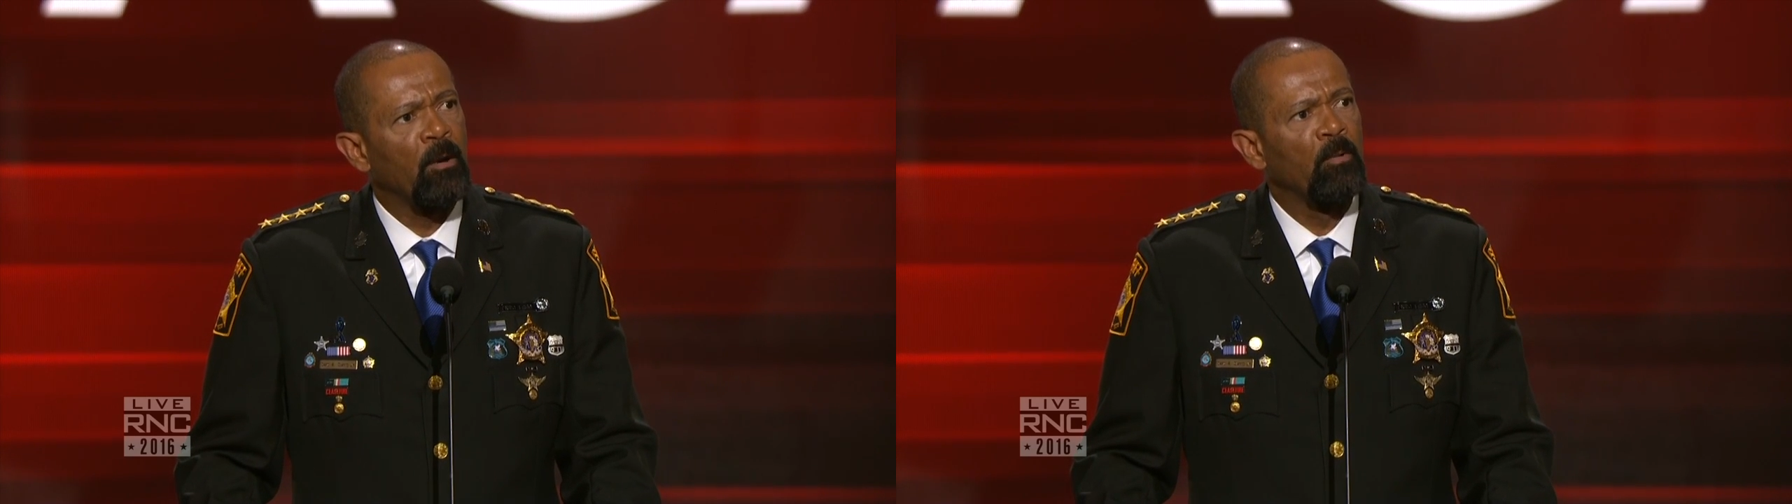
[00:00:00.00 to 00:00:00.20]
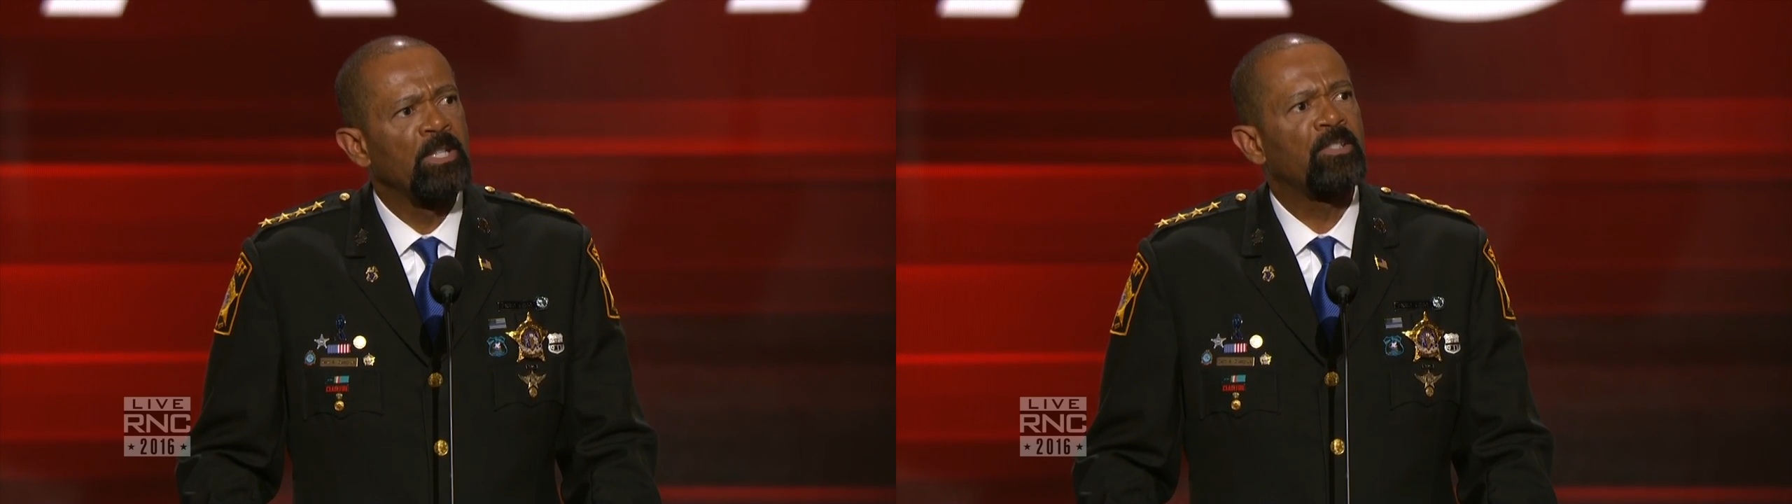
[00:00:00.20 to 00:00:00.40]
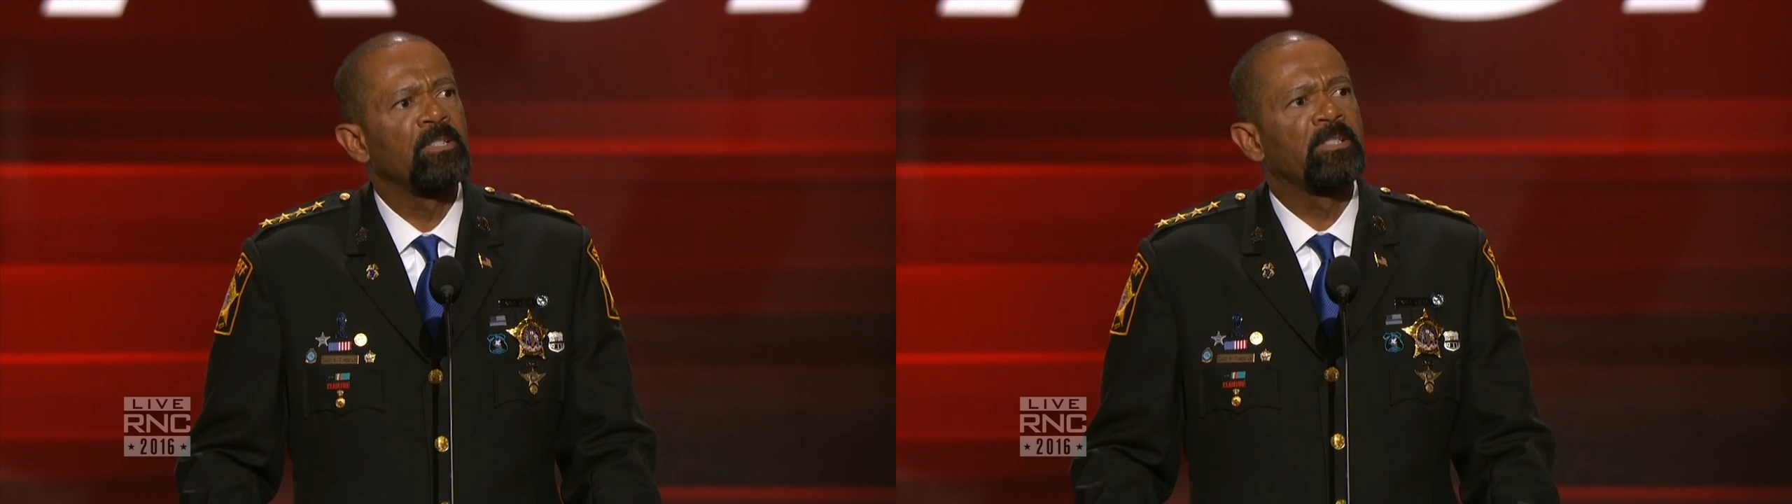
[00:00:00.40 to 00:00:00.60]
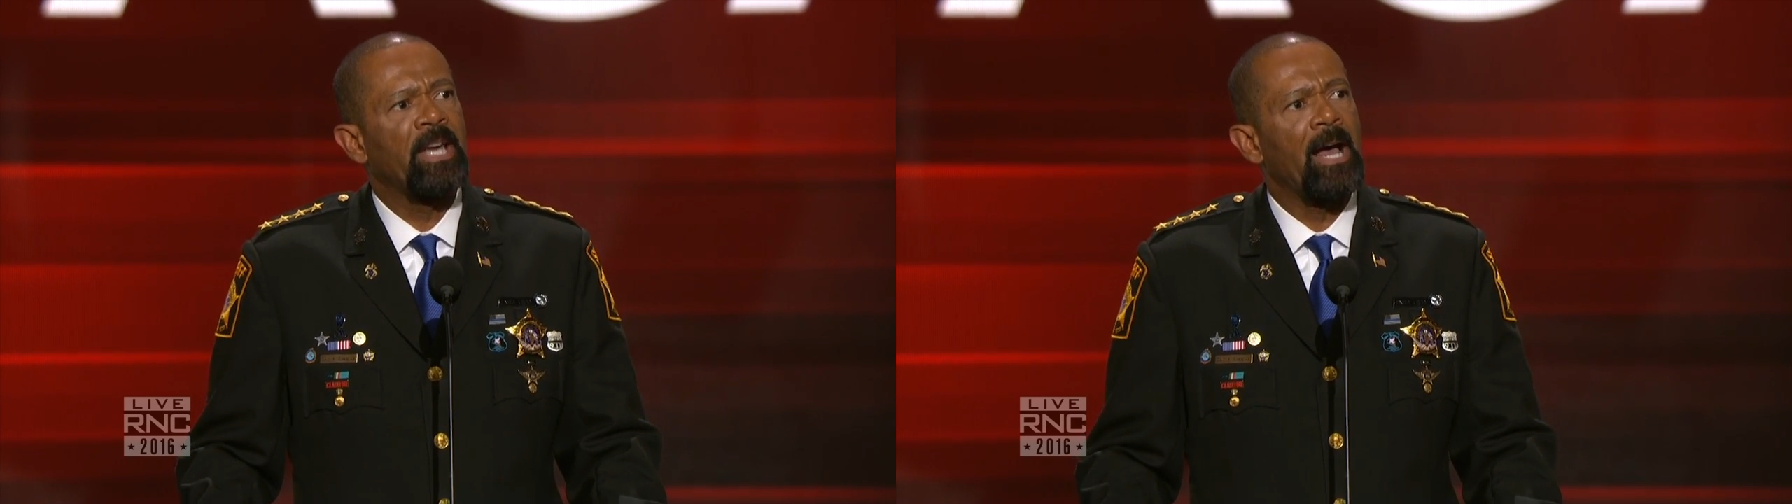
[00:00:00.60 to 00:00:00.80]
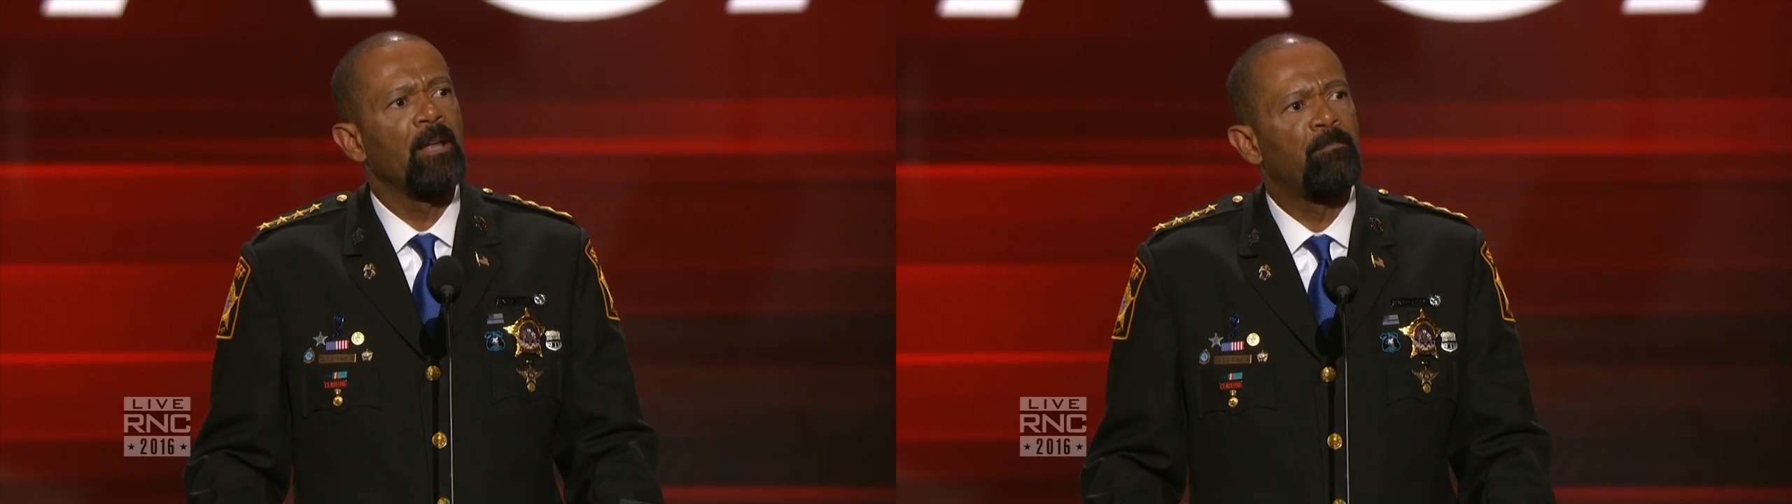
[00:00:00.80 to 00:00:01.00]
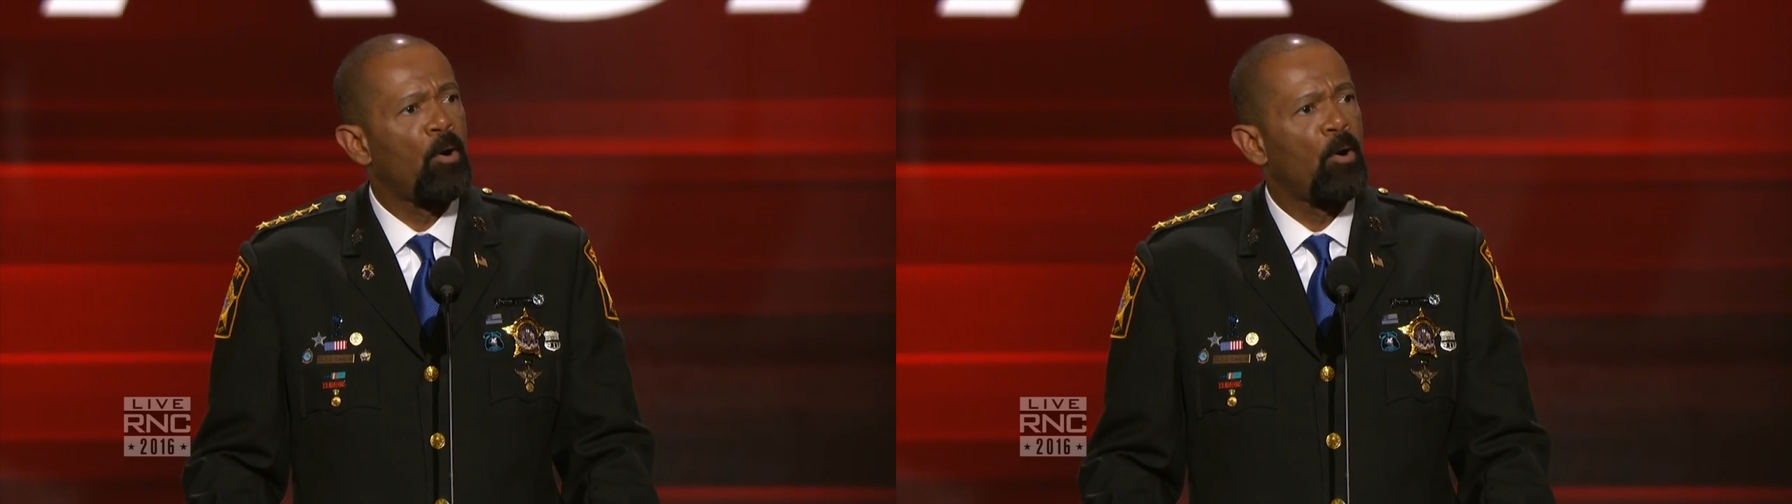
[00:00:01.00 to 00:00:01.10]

a recent Gallup